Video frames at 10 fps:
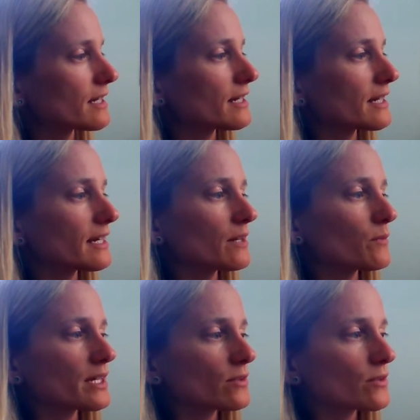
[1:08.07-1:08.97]
And again,
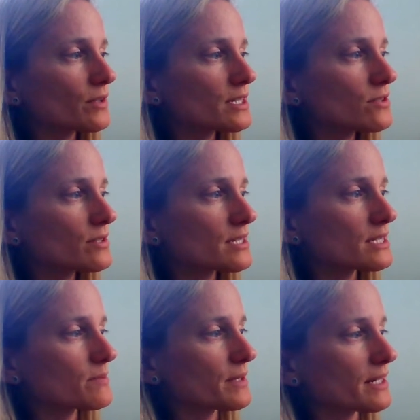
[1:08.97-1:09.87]
we can only do
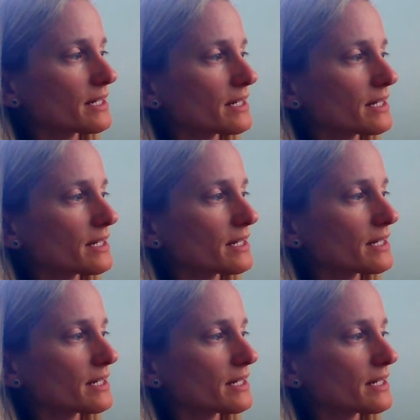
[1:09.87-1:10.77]
this because
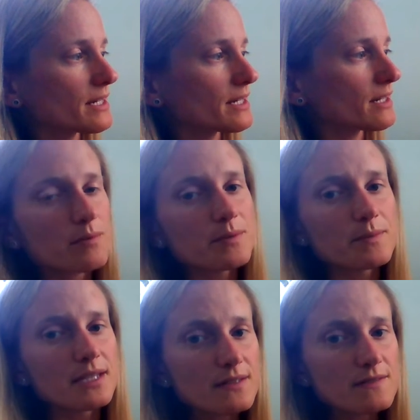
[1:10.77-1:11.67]
part of the
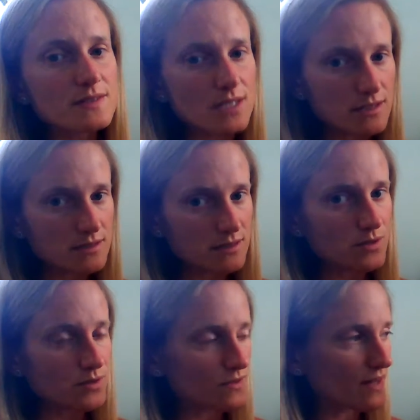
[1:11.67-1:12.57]
problem gives us
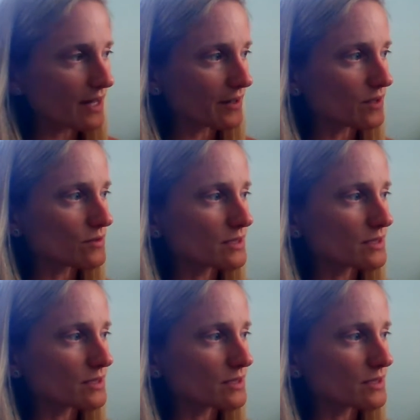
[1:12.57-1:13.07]
those values.